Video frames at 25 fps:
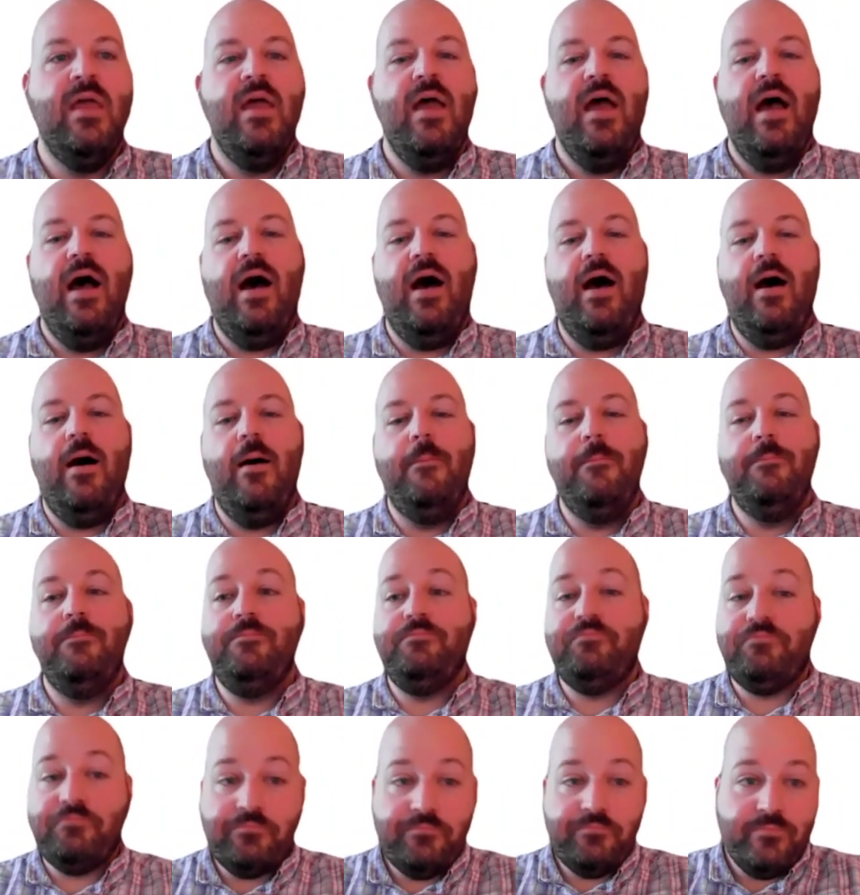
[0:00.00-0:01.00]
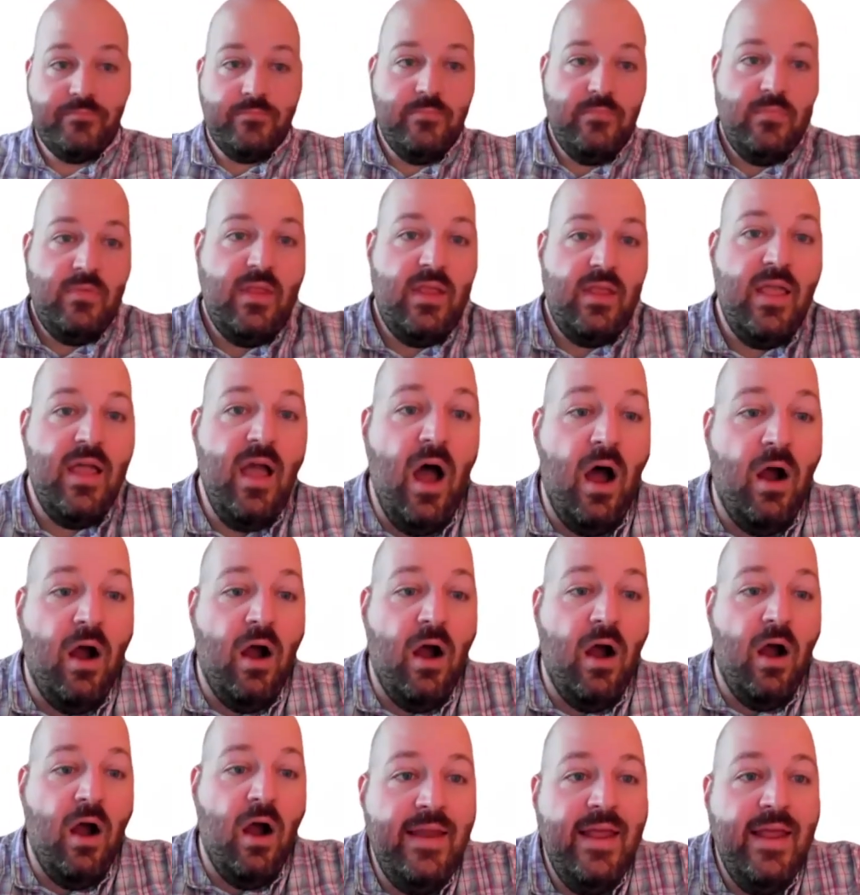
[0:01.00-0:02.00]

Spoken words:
All right.